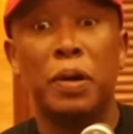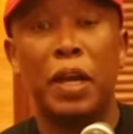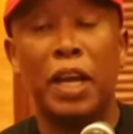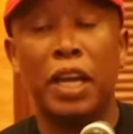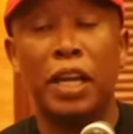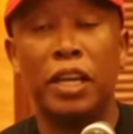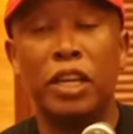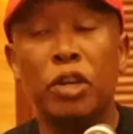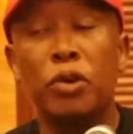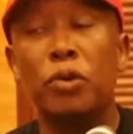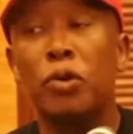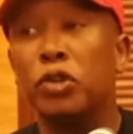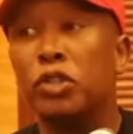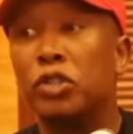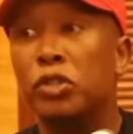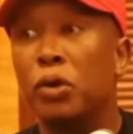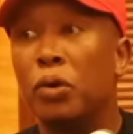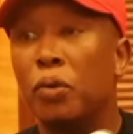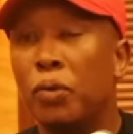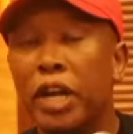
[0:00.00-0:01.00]
uh,
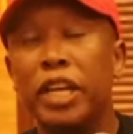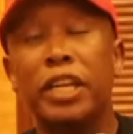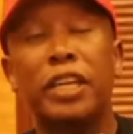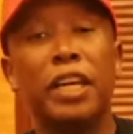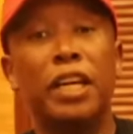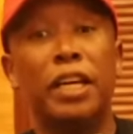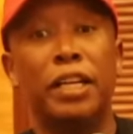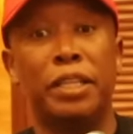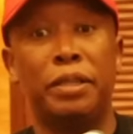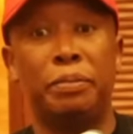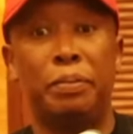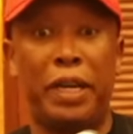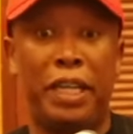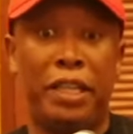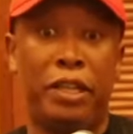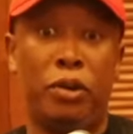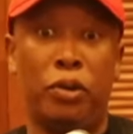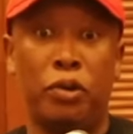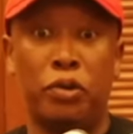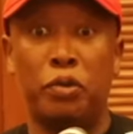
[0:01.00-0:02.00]
heroes were killed by
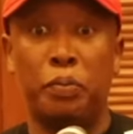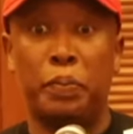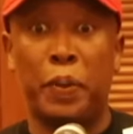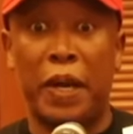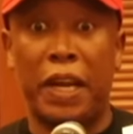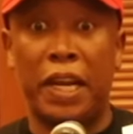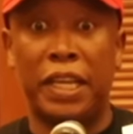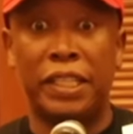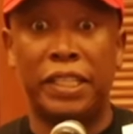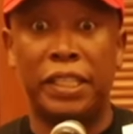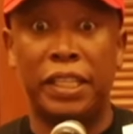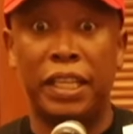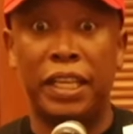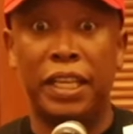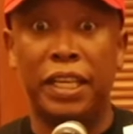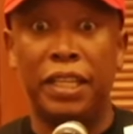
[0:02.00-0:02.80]
the occupiers.